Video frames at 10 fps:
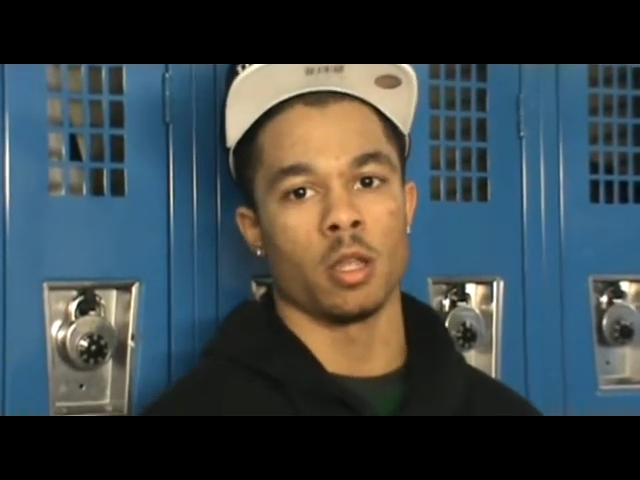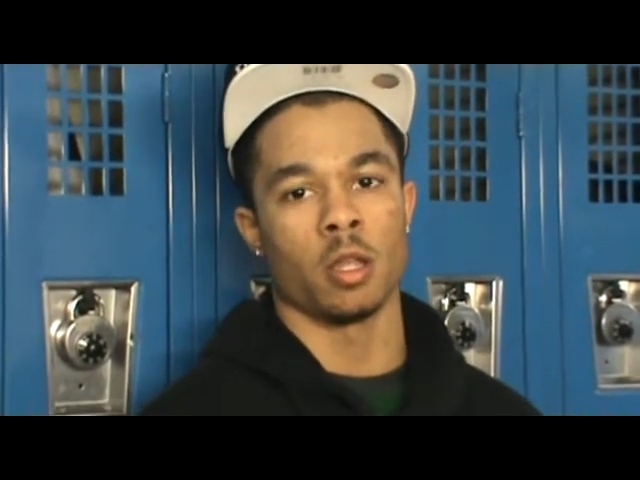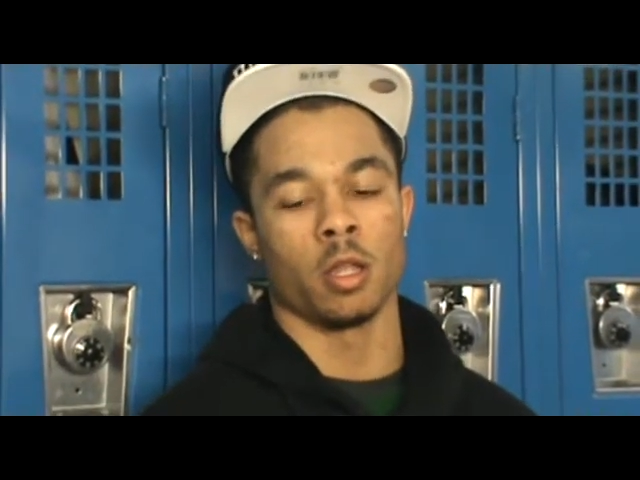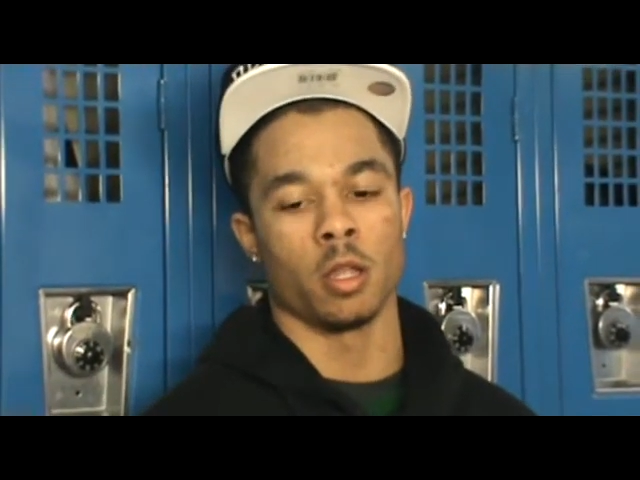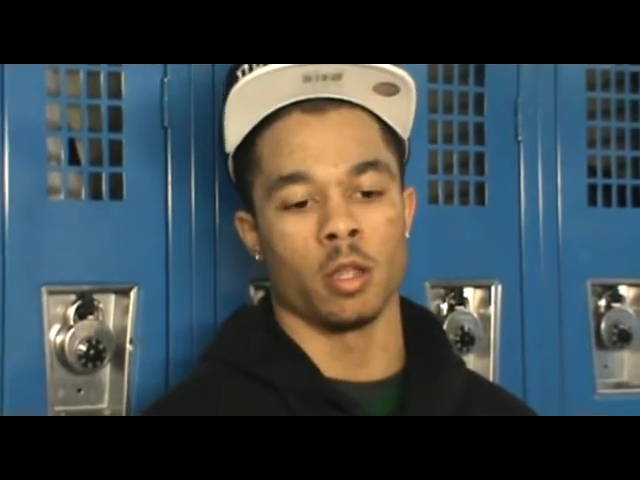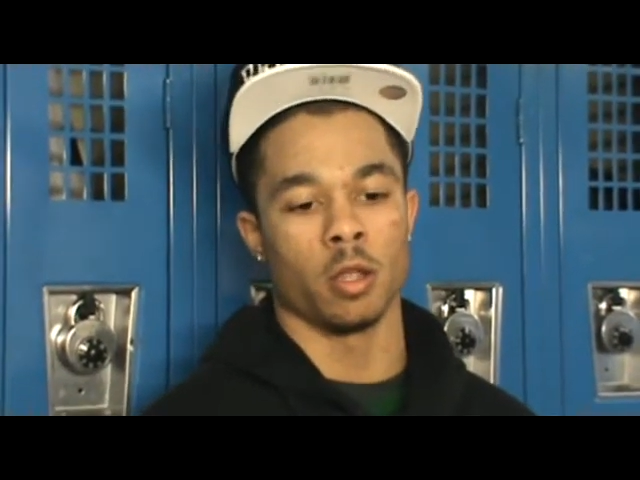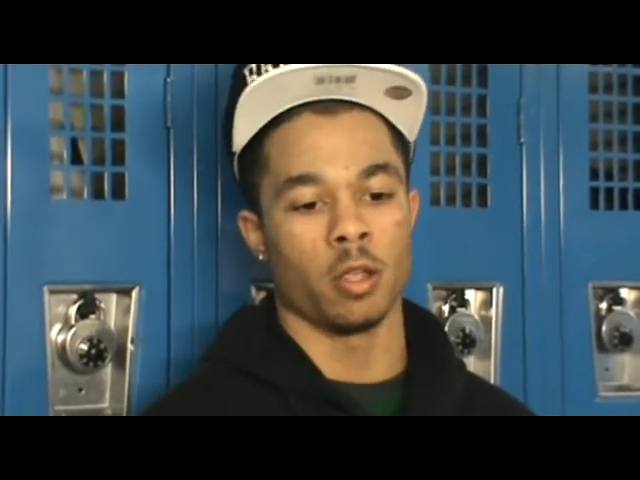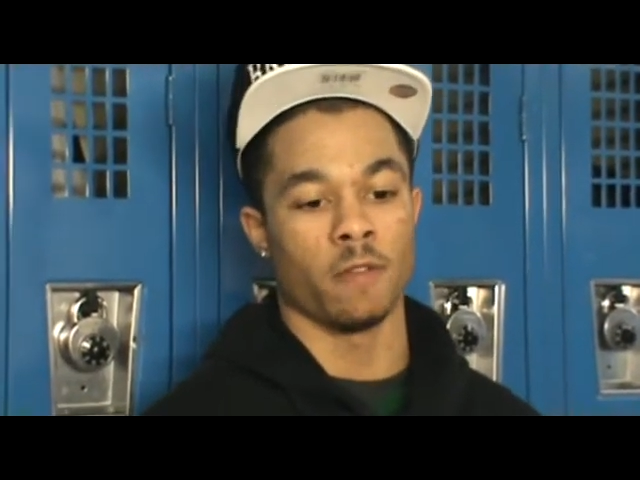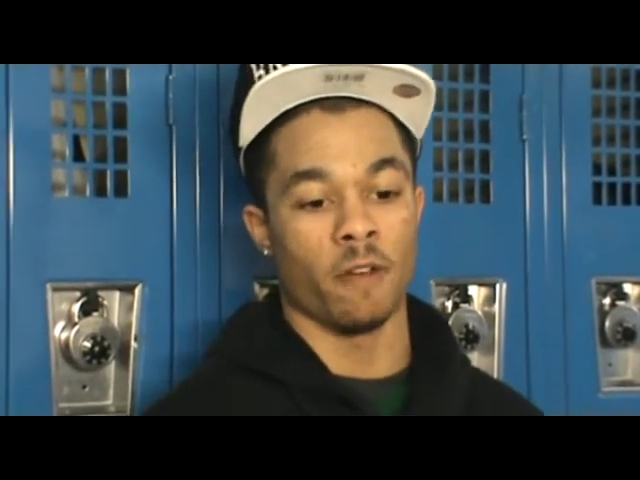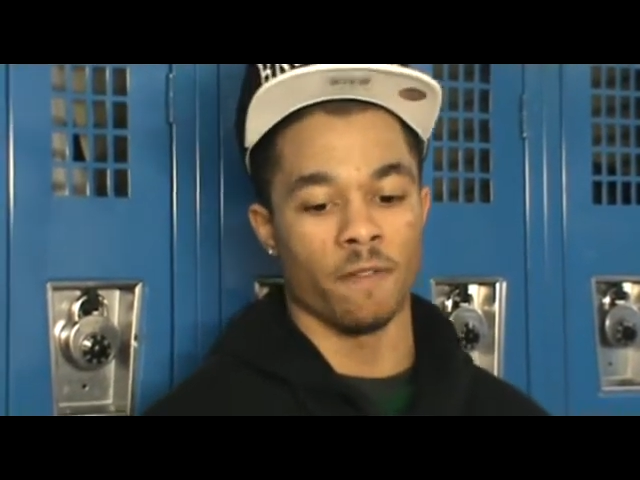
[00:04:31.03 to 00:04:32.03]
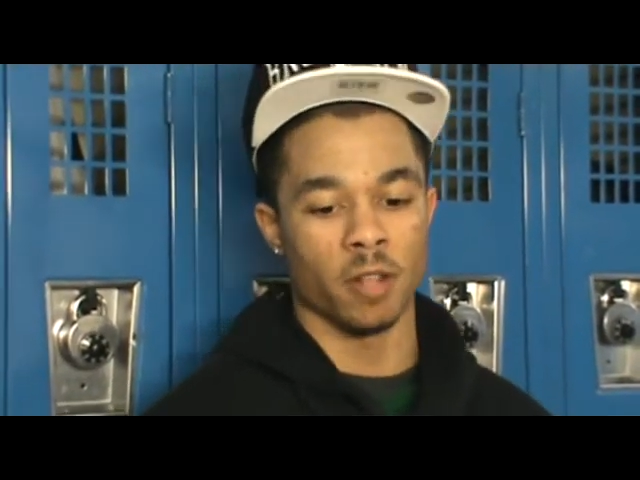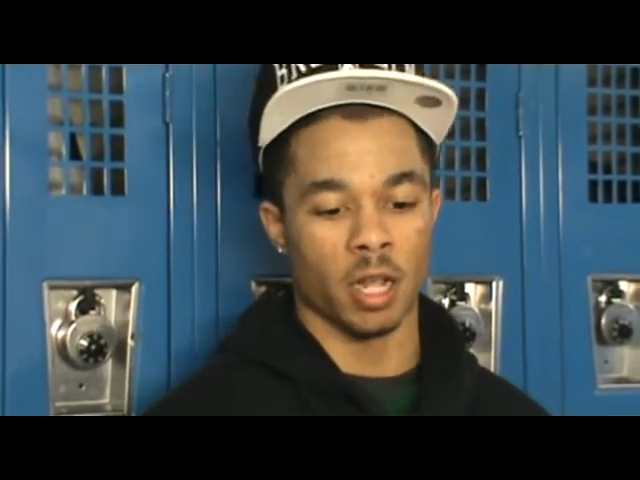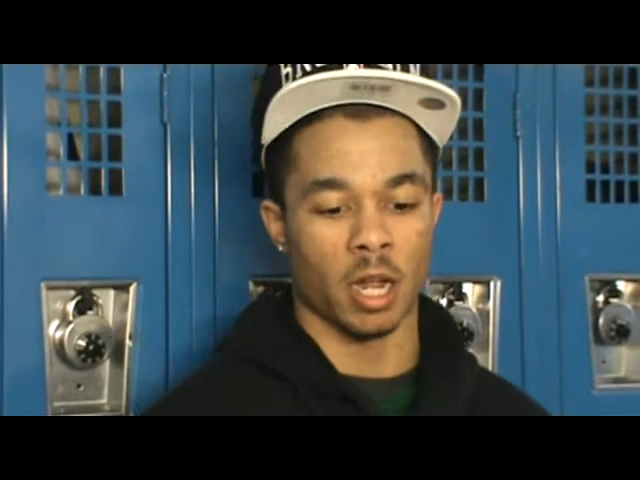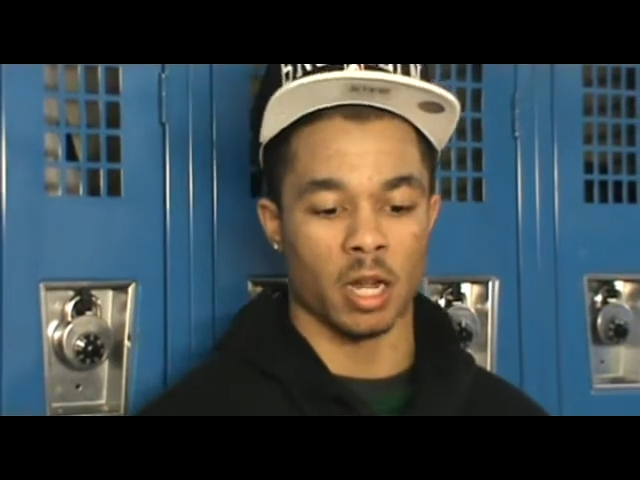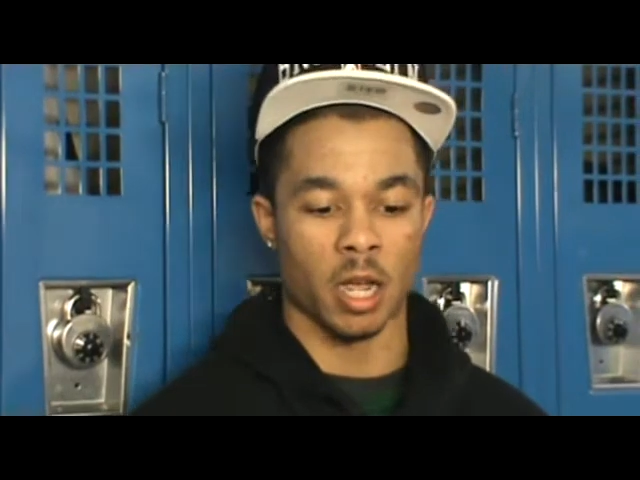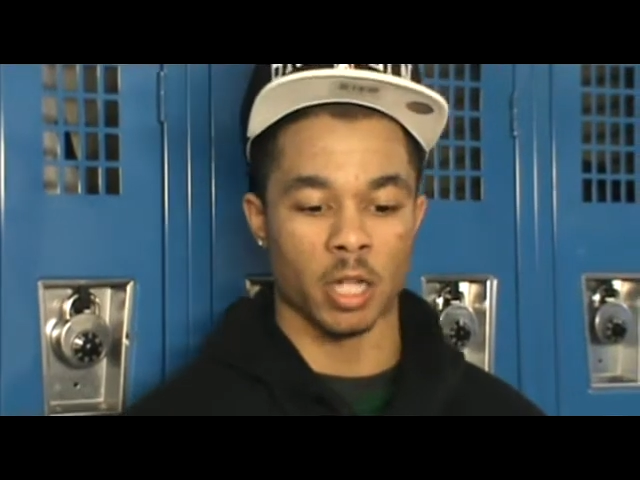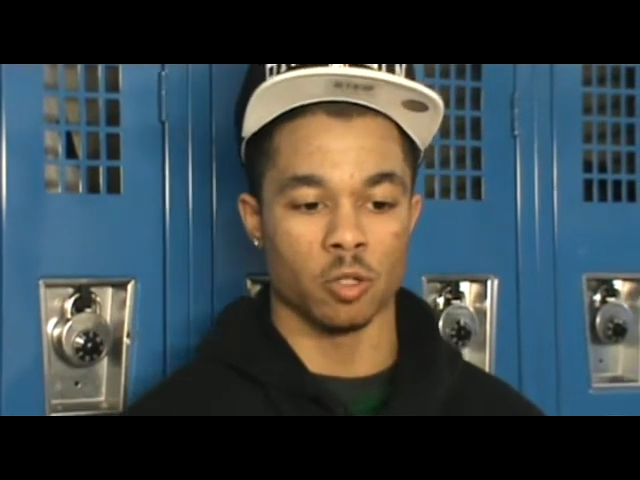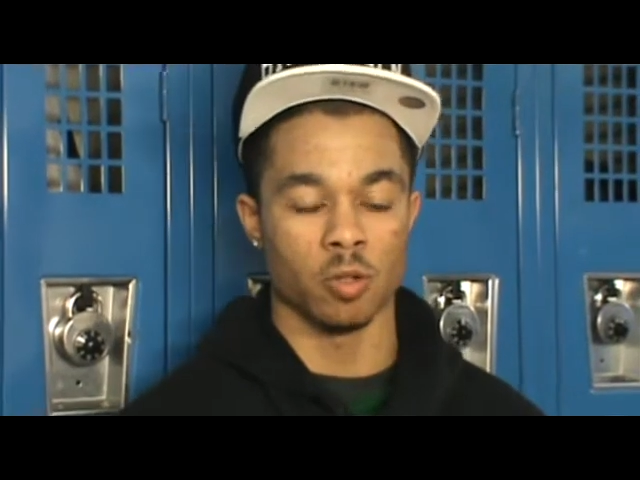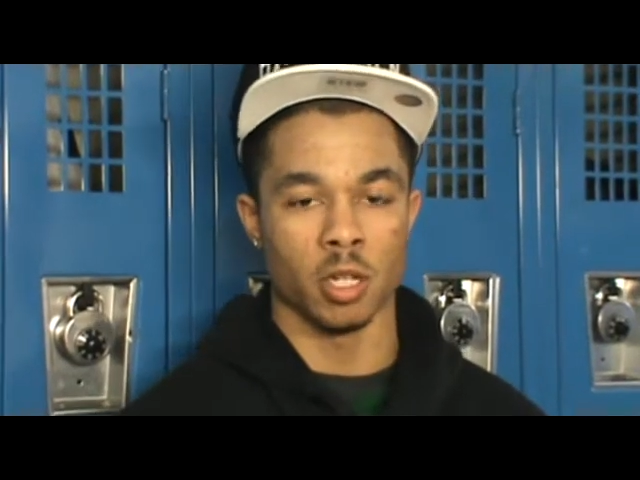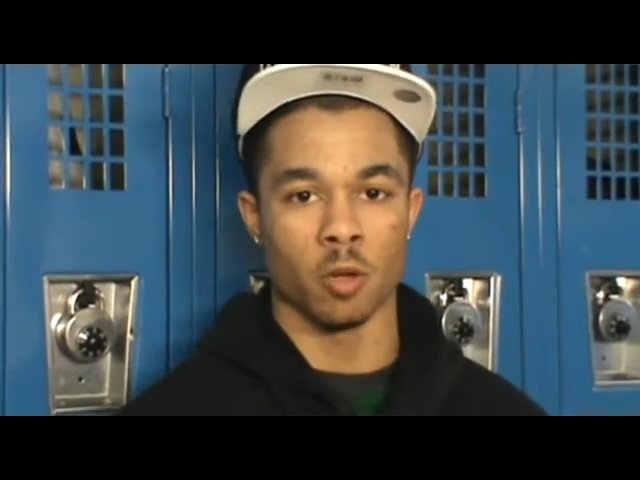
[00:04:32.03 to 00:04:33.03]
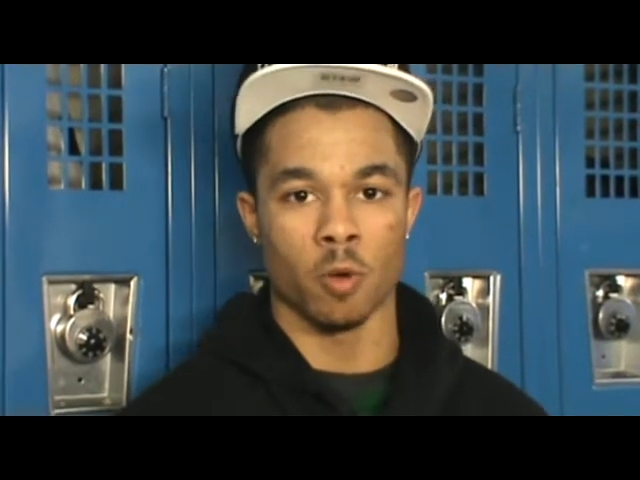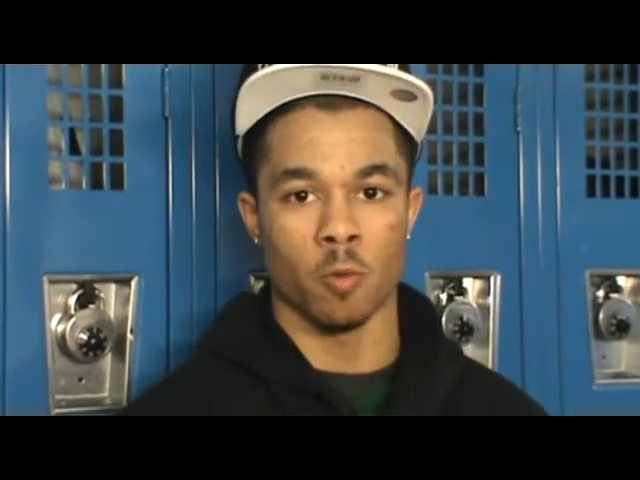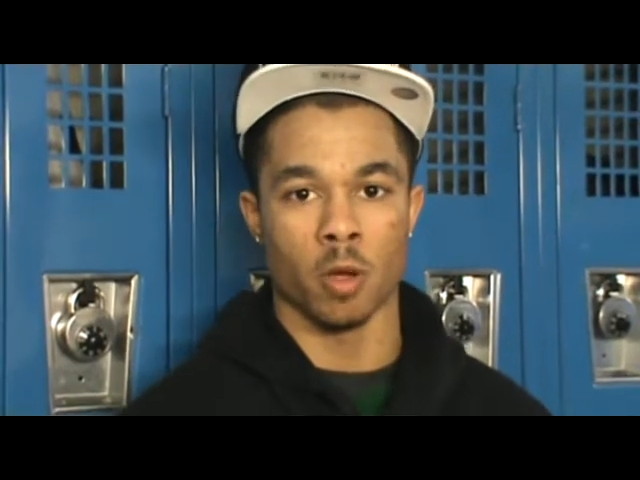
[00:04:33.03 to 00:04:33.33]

And if I feel like I got you leaning one